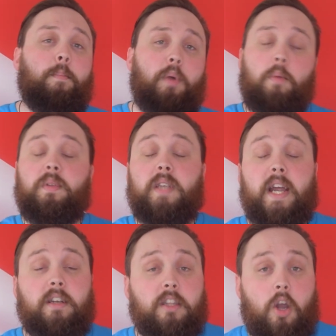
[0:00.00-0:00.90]
pop them down
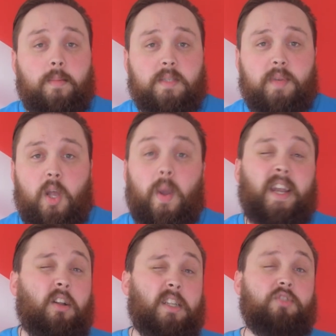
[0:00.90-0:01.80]
in the comments below and
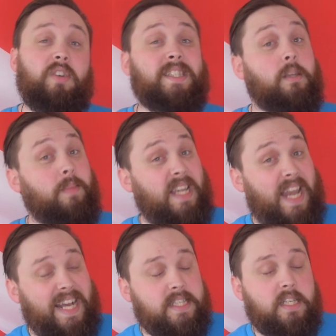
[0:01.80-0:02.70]
I'll address them
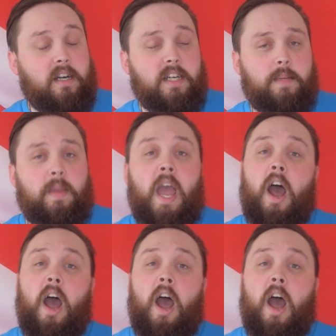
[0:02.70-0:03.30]
next time,